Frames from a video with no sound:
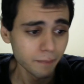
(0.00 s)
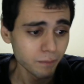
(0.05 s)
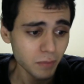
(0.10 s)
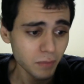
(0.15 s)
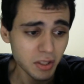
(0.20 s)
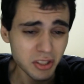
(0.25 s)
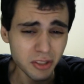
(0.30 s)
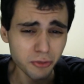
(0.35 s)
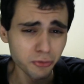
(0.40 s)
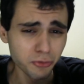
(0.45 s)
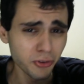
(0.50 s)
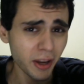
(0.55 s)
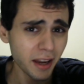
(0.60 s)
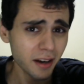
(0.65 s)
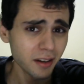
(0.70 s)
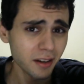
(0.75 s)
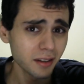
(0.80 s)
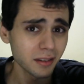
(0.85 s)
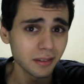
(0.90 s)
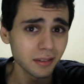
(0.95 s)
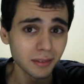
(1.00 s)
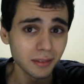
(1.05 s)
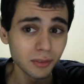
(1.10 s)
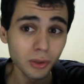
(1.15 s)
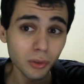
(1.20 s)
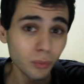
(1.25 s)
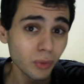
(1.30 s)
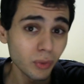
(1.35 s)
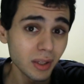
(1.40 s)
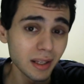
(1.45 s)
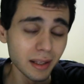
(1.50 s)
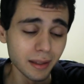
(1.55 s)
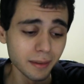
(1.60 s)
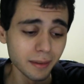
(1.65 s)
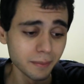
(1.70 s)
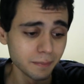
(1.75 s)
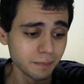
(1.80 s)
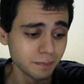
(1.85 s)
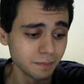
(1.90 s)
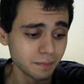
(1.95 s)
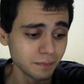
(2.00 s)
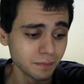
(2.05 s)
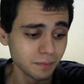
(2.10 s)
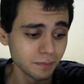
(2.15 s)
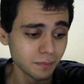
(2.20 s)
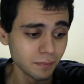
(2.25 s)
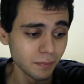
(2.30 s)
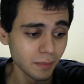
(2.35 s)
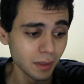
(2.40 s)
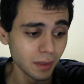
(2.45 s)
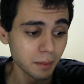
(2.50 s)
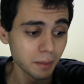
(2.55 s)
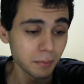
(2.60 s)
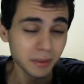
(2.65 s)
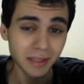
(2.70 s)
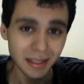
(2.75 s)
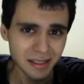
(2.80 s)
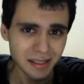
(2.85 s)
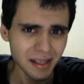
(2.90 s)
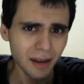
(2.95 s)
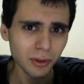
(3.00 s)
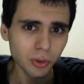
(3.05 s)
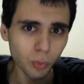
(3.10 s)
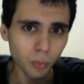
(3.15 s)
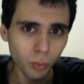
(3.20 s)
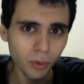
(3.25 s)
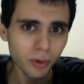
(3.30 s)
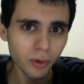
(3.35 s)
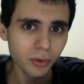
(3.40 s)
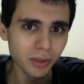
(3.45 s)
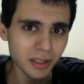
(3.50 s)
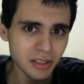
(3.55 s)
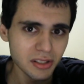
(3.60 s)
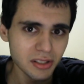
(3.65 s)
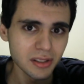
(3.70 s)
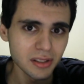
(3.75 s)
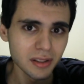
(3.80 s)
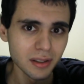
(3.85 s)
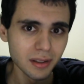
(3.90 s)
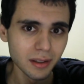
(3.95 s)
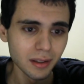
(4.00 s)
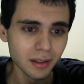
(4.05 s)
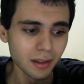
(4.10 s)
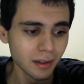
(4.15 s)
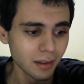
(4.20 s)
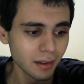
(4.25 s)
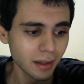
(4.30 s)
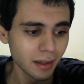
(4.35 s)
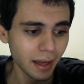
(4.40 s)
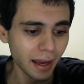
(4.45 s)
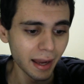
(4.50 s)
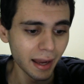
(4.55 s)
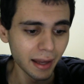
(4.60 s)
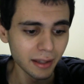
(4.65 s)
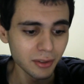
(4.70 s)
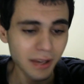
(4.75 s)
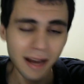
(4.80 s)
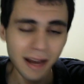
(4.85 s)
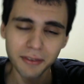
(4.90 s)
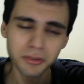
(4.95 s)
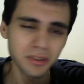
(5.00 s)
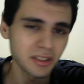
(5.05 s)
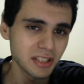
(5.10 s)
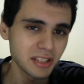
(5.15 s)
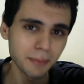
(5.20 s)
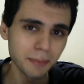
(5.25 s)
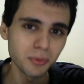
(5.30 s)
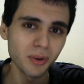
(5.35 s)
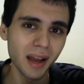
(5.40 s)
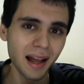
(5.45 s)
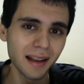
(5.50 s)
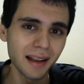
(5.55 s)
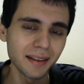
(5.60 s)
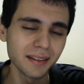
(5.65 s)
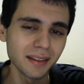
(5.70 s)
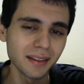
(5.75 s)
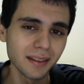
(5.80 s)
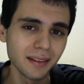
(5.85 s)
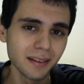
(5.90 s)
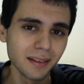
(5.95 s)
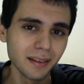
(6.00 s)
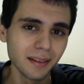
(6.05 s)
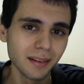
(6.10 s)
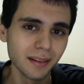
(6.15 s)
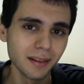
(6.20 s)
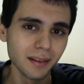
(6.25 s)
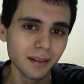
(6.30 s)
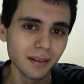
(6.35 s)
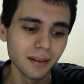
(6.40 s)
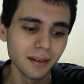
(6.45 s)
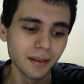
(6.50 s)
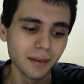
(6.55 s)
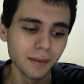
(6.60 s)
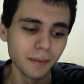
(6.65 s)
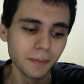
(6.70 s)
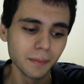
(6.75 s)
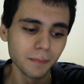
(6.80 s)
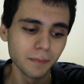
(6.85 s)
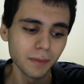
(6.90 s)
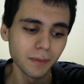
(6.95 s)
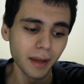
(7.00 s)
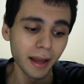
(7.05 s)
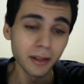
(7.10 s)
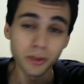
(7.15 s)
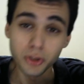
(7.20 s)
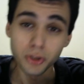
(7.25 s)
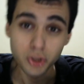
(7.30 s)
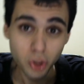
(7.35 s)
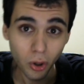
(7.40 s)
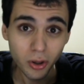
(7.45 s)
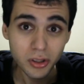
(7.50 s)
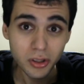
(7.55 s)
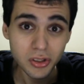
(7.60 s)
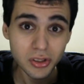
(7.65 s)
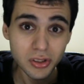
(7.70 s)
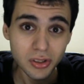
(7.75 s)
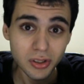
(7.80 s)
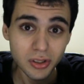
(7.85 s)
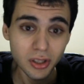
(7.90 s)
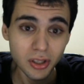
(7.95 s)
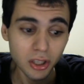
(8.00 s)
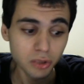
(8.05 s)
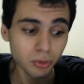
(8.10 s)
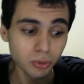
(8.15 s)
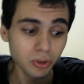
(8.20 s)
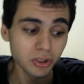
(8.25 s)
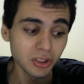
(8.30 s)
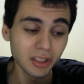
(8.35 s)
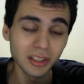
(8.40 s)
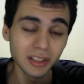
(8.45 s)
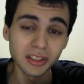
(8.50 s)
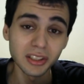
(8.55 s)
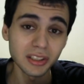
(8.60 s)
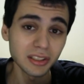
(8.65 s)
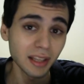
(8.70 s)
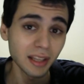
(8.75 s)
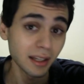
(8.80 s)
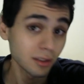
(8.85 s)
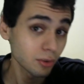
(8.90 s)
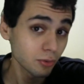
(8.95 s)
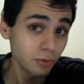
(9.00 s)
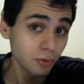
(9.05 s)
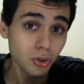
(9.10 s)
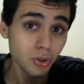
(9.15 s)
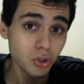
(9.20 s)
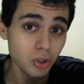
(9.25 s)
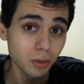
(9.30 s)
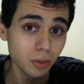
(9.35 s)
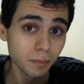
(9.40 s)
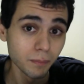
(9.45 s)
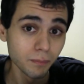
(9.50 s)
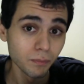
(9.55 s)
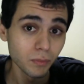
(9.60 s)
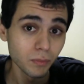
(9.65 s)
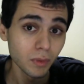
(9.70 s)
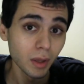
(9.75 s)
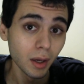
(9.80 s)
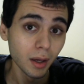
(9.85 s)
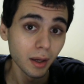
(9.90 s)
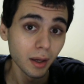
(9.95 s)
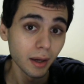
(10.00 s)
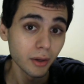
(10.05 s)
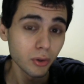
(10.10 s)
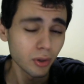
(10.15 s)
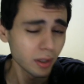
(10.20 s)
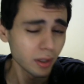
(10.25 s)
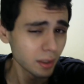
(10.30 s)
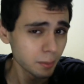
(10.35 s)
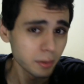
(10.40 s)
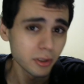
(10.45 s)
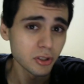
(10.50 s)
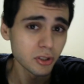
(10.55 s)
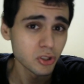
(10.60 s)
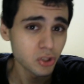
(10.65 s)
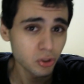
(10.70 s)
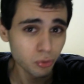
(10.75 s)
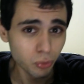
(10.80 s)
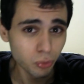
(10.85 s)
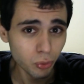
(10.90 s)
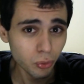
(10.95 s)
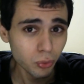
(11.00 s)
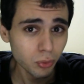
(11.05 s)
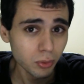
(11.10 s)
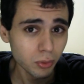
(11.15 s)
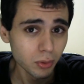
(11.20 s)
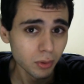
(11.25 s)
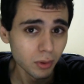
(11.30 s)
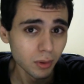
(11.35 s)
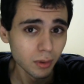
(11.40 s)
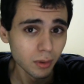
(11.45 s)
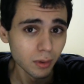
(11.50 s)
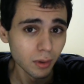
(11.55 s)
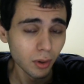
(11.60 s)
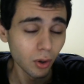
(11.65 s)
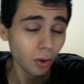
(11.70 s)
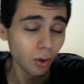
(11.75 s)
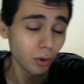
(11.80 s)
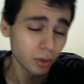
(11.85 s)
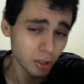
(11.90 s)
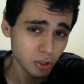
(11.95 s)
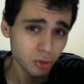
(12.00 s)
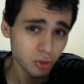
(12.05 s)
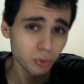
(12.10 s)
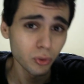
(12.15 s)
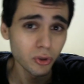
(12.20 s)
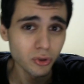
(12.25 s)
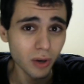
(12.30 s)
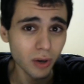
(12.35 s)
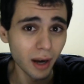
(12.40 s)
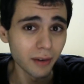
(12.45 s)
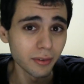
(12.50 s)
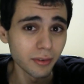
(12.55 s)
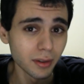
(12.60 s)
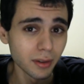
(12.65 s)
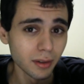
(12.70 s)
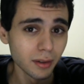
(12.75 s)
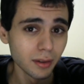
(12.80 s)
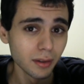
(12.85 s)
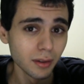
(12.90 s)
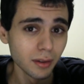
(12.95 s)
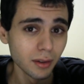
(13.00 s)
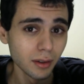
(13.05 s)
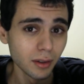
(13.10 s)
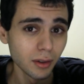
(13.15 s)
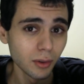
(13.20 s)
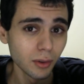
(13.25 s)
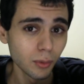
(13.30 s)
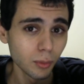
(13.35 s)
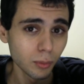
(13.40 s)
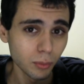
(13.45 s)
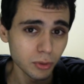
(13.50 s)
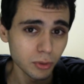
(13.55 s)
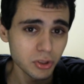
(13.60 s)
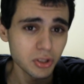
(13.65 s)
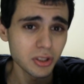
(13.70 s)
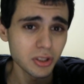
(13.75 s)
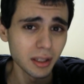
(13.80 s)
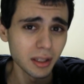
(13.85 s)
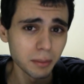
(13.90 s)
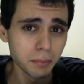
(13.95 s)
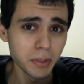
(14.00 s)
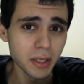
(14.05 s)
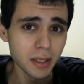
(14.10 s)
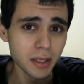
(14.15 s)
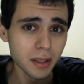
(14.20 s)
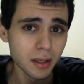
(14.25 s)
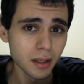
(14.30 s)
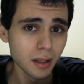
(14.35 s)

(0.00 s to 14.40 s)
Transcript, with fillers: Is it fair? Not really. But that's how the world is. And you have to accept reality. And your choice is what's going to dictate your future. You're going to be a screw or a screwdriver. What's it going to be?